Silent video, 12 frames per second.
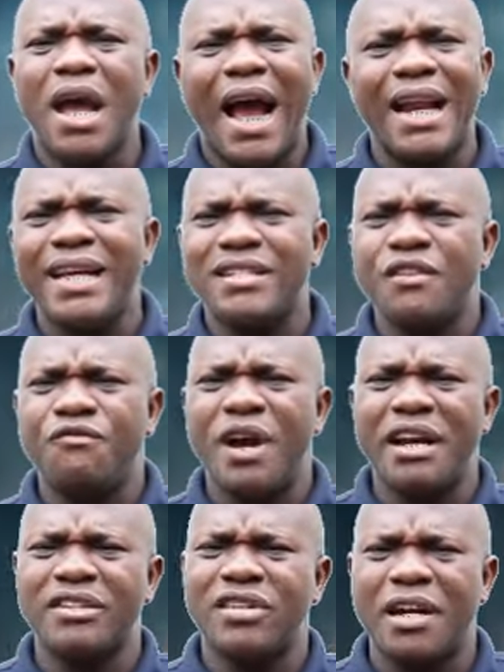And it's a
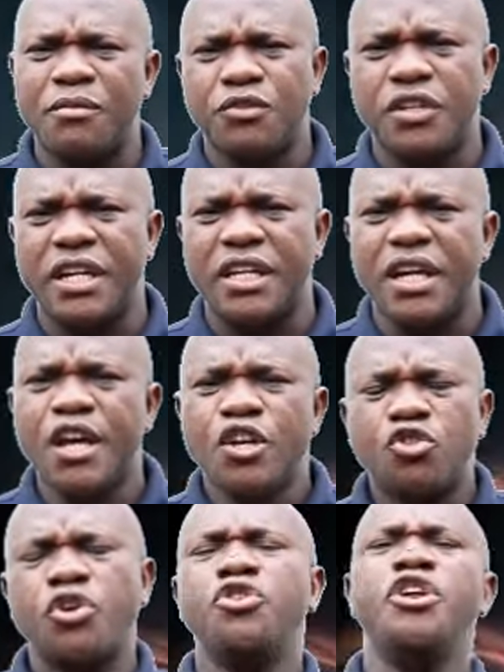very terrible thing.
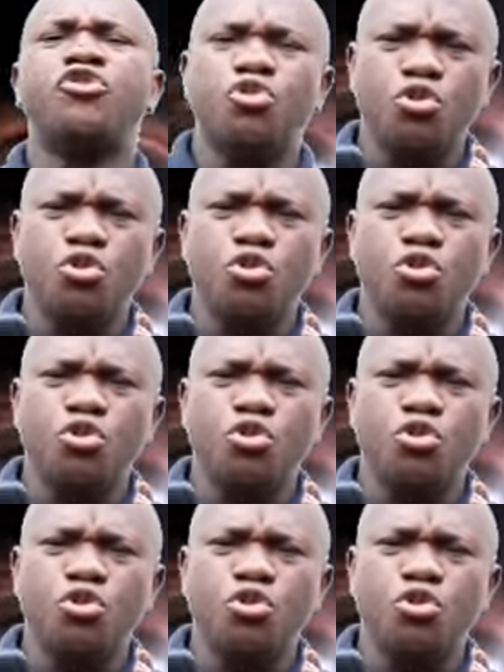So you need to